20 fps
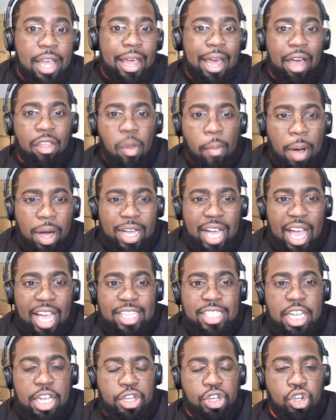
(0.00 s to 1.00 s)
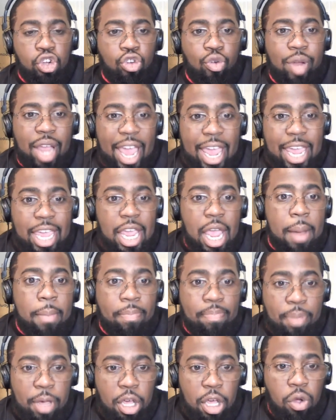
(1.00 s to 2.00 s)
how the Buckeyes need to create
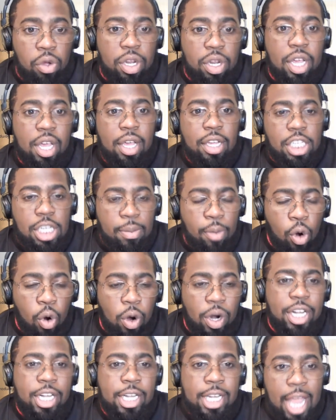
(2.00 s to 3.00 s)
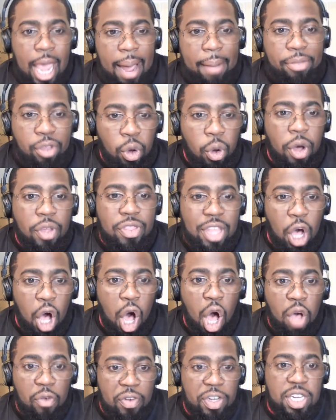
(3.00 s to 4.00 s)
and build some more depth on the
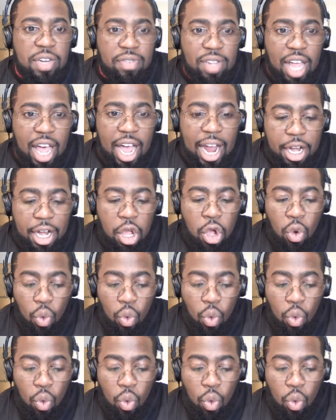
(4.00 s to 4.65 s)
offensive line?